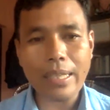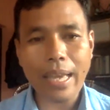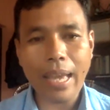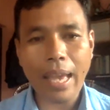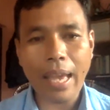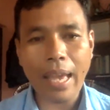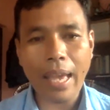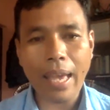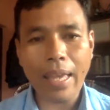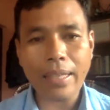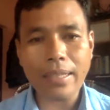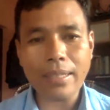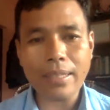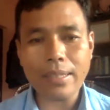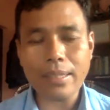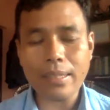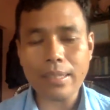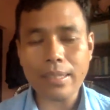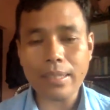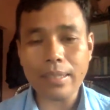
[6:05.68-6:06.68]

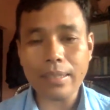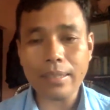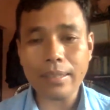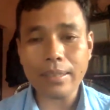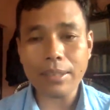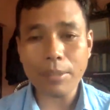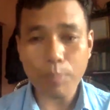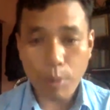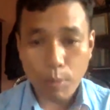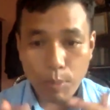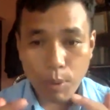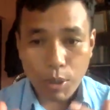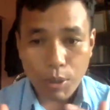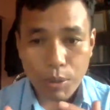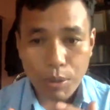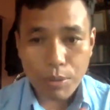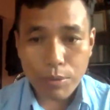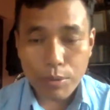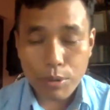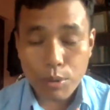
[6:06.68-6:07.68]
and to
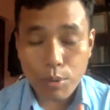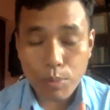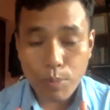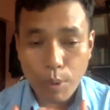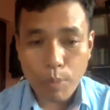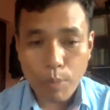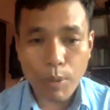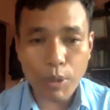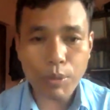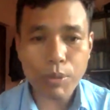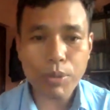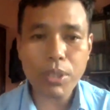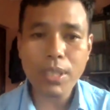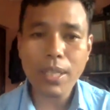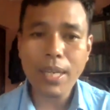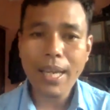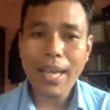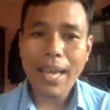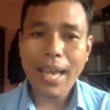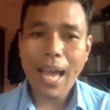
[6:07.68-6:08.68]
promote
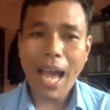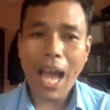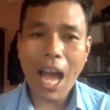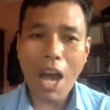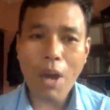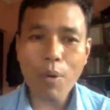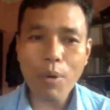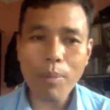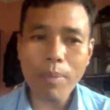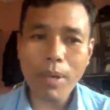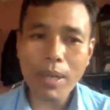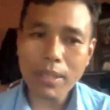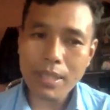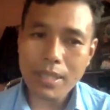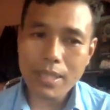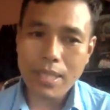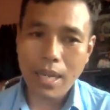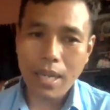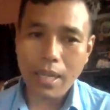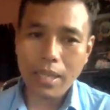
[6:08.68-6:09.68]
our
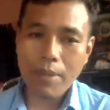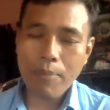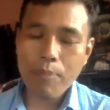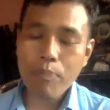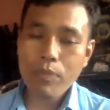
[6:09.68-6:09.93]
mother tongue.